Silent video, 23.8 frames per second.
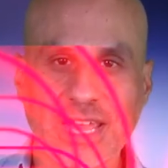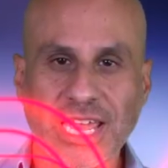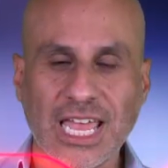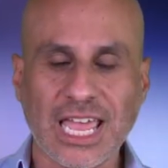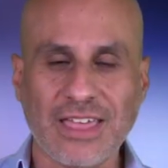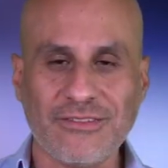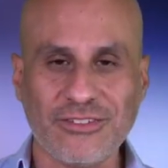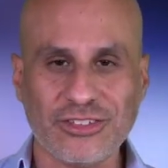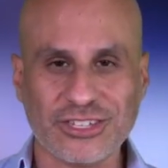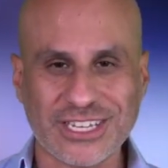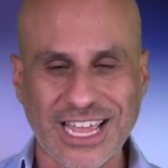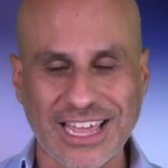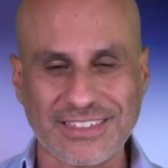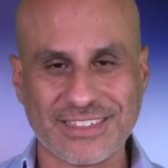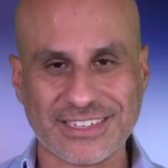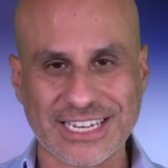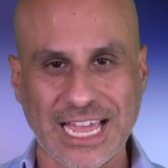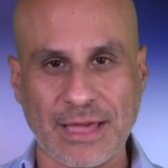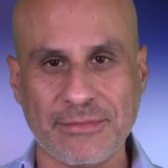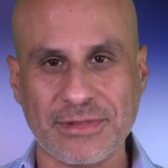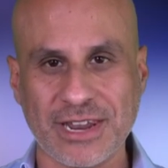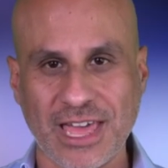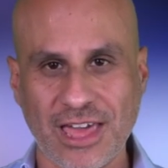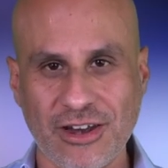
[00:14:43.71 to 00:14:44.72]
if you take the
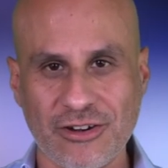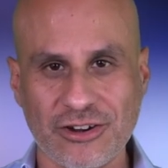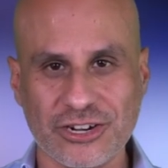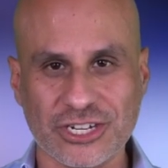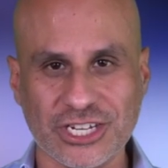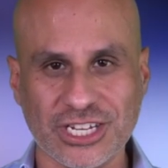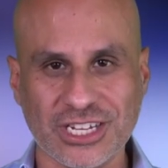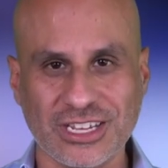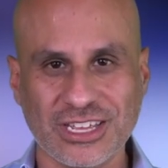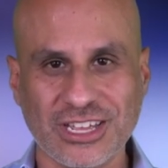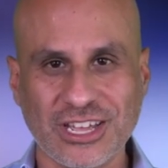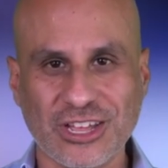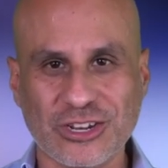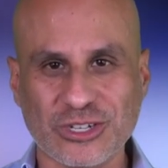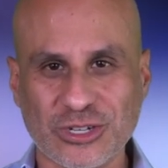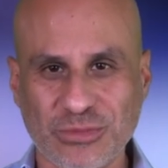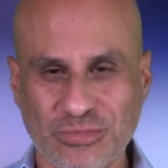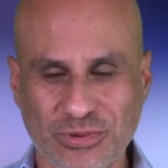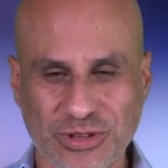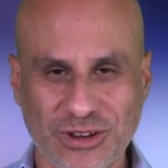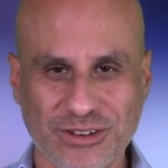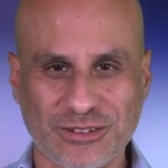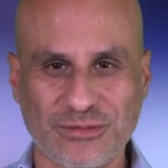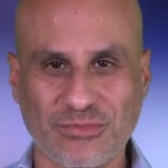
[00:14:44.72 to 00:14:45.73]
time and energy to
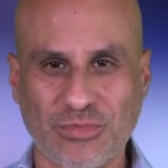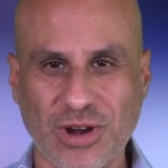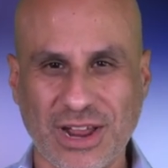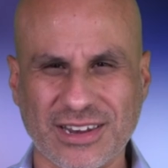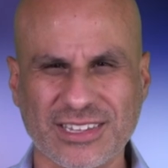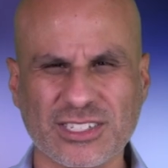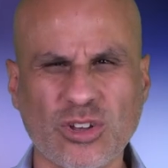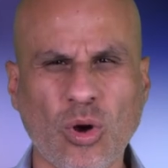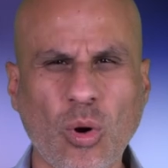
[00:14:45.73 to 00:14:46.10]
put into practice.